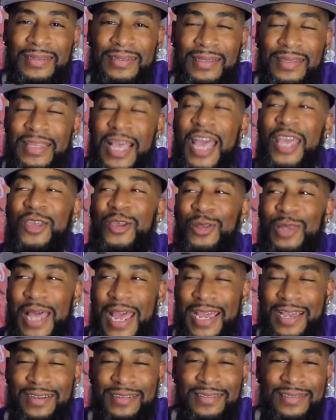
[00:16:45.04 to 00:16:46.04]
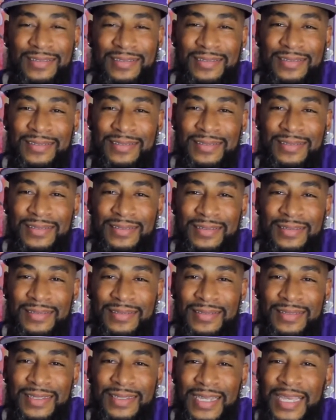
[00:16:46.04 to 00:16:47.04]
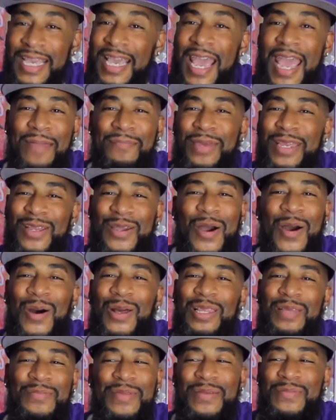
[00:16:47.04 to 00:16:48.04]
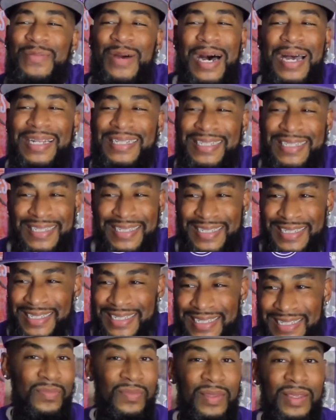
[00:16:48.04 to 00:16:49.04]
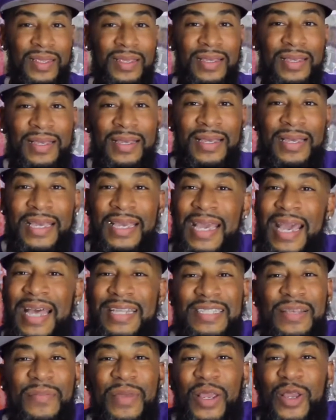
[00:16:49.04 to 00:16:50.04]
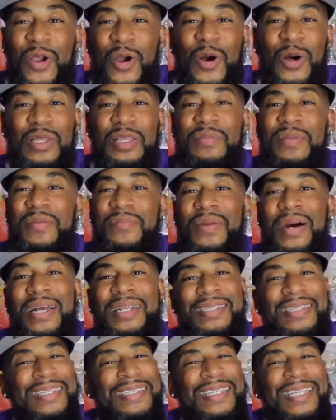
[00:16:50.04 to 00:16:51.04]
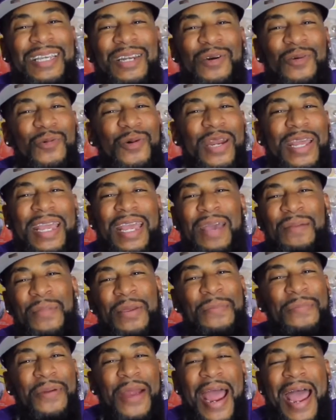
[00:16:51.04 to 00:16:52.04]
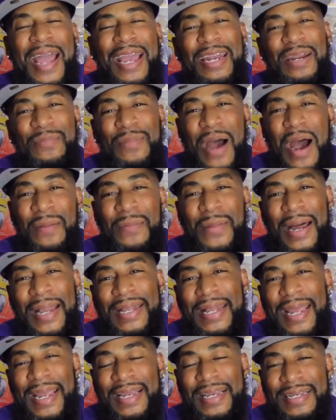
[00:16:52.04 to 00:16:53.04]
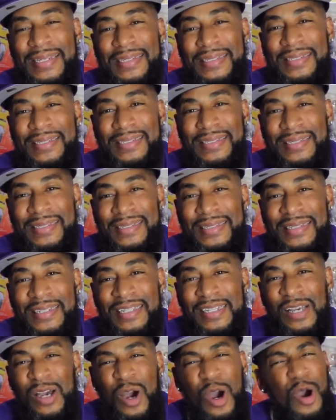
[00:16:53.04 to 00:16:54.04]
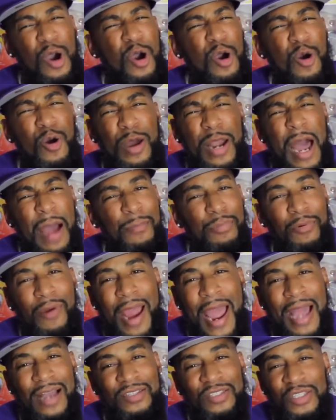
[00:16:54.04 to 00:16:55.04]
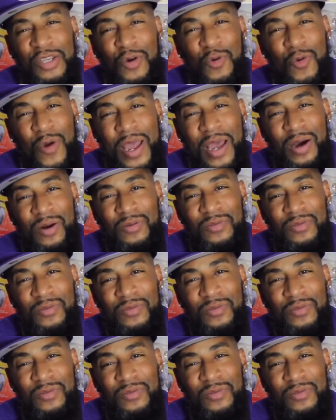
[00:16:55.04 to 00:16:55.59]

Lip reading: Thank you, Lakers. He ain't been calling me much. He hasn't been calling me much because he don't want to hear me bragging about my Lakers. Oh, and I brag so well.